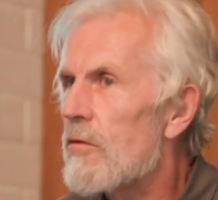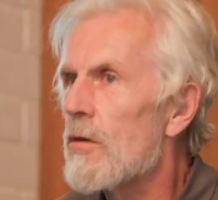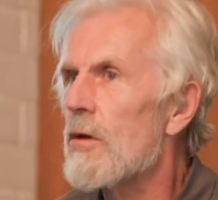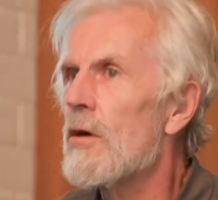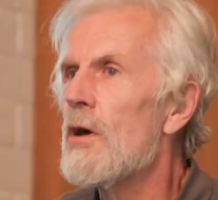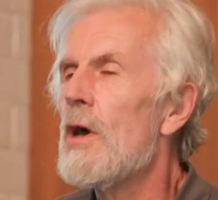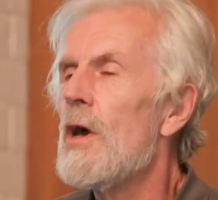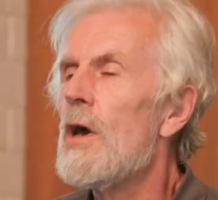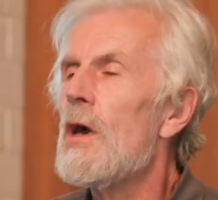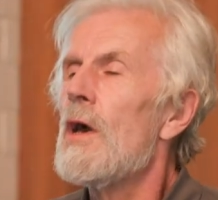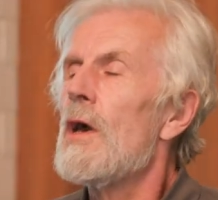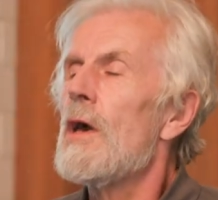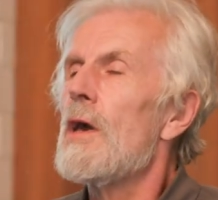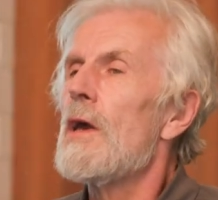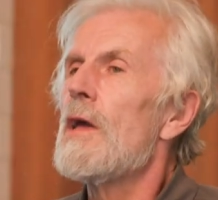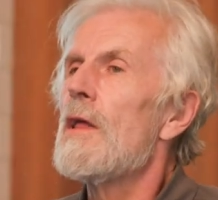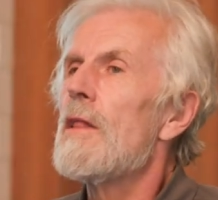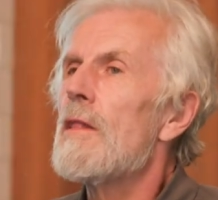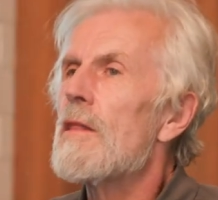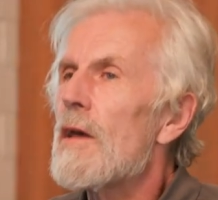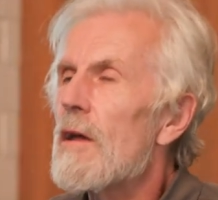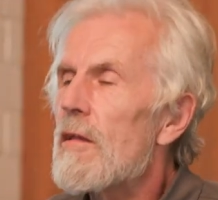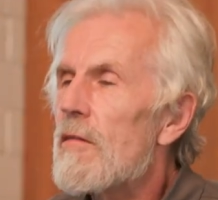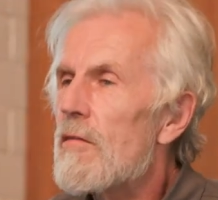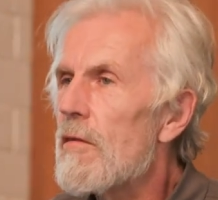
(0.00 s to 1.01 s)
So,
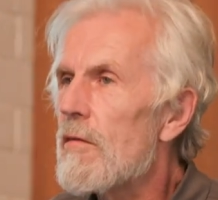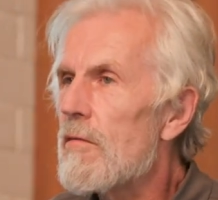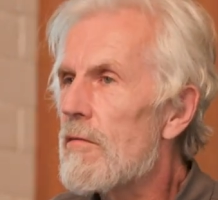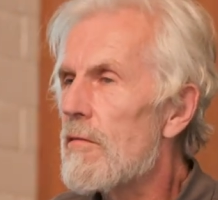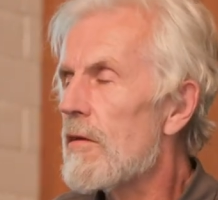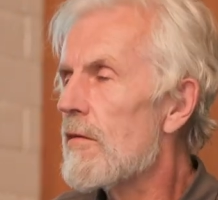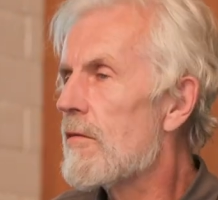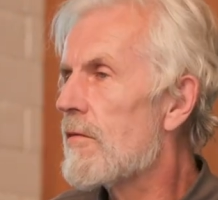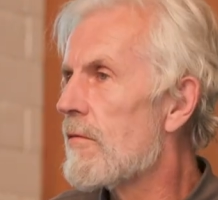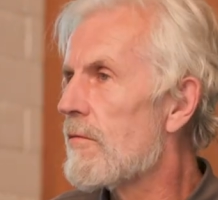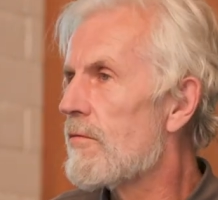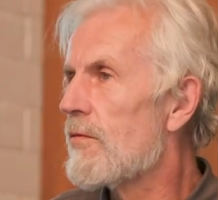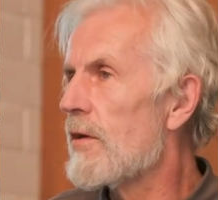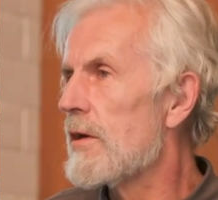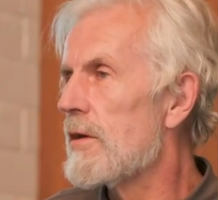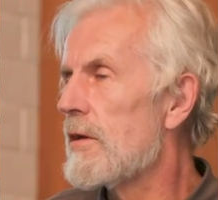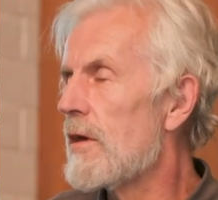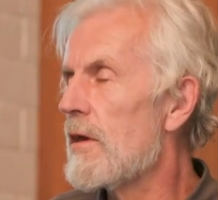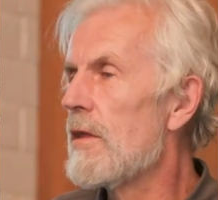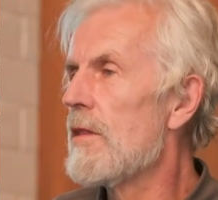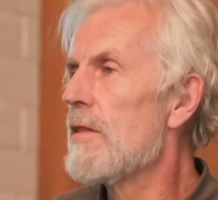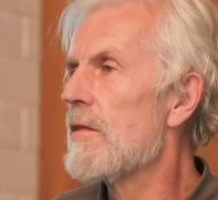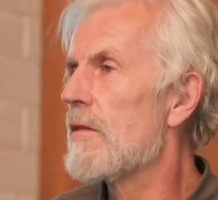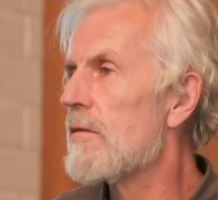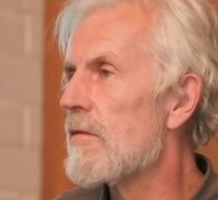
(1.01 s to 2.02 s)
in that sense, it's a
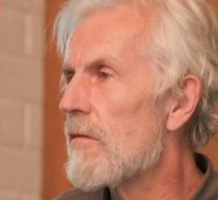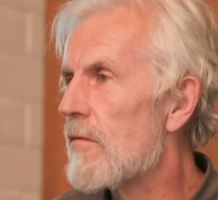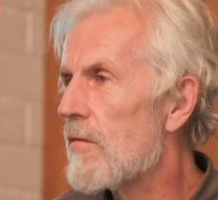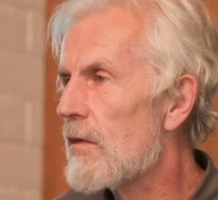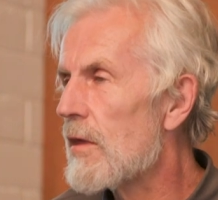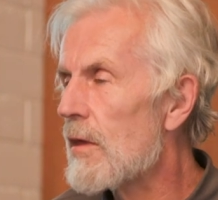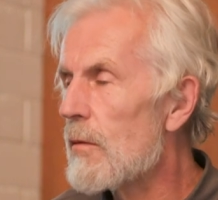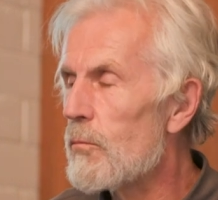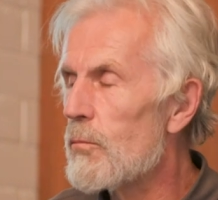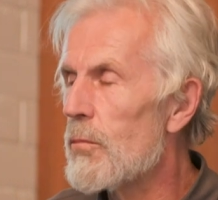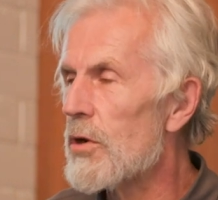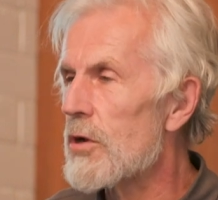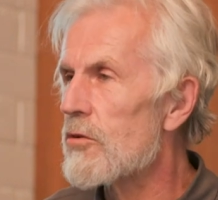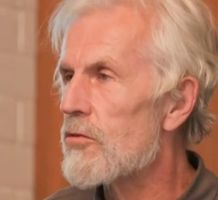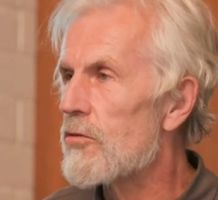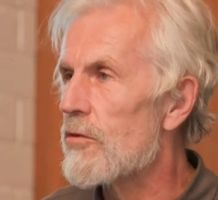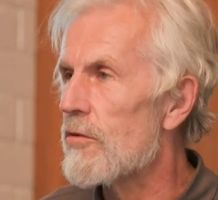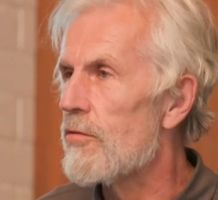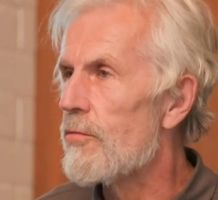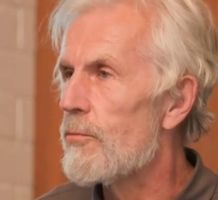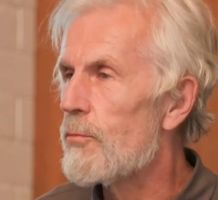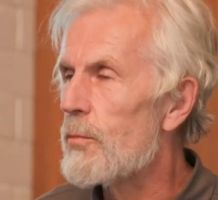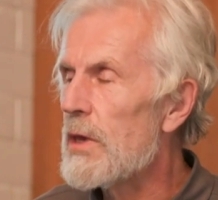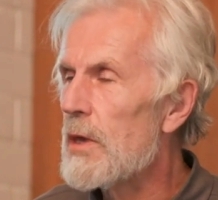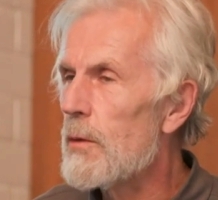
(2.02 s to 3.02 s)
very interesting bunch
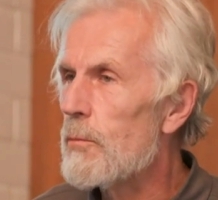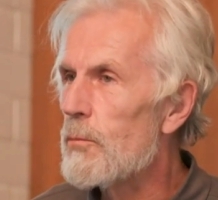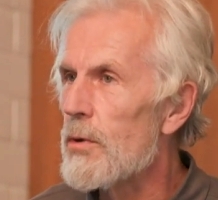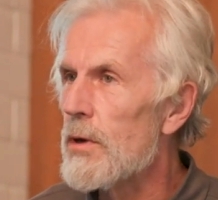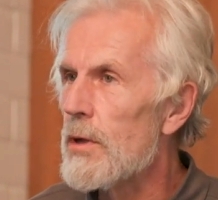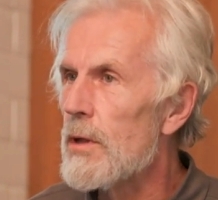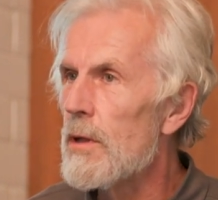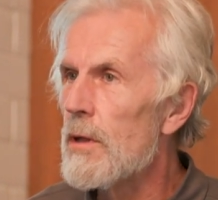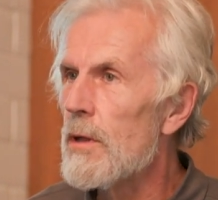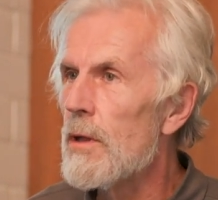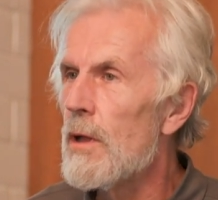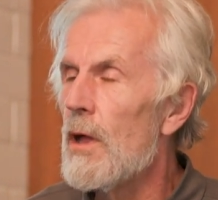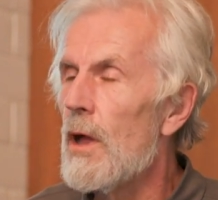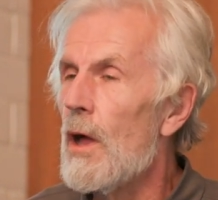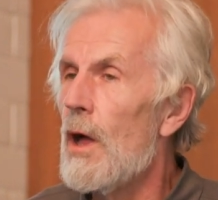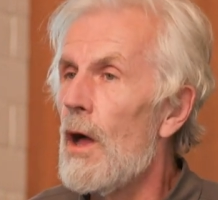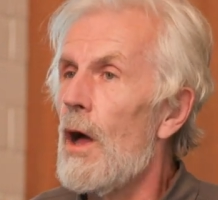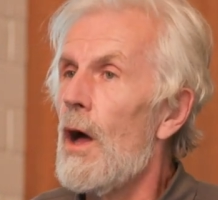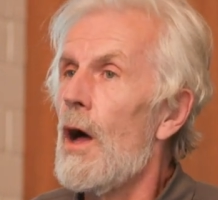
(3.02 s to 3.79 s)
of people,